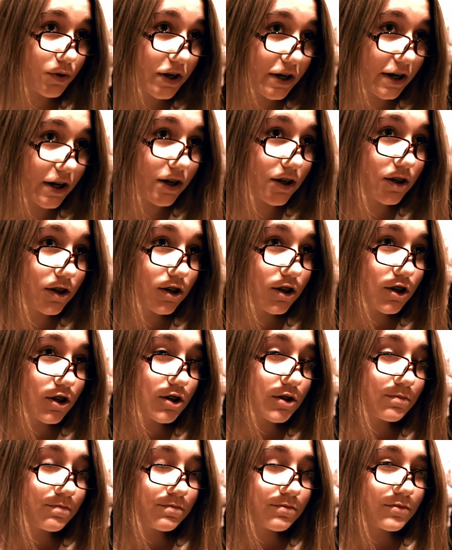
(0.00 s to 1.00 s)
Rita,
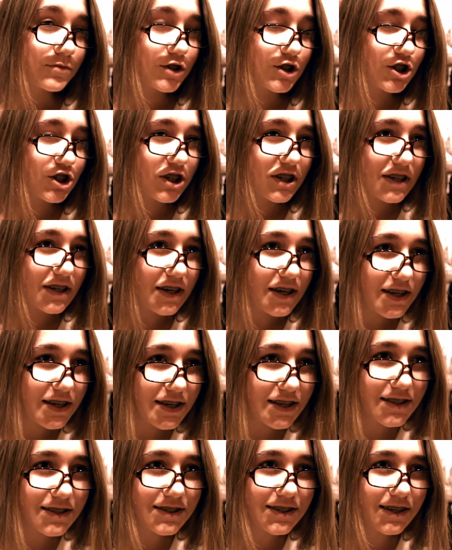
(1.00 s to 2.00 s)
she
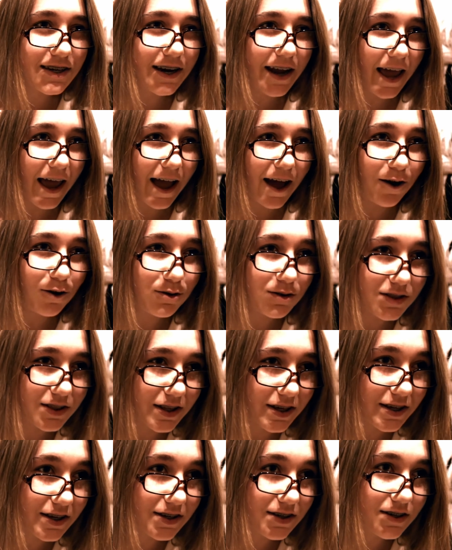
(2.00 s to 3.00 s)
needs an
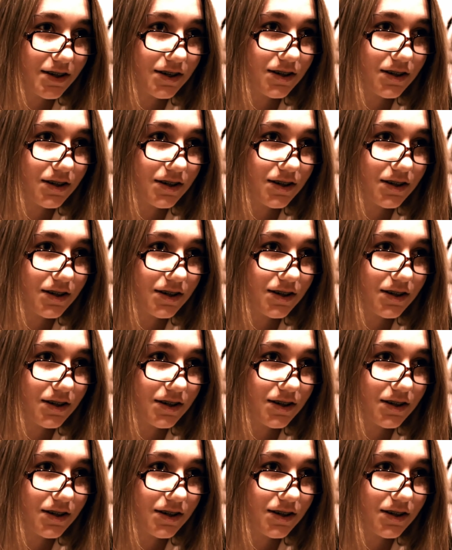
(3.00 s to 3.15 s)
outlet.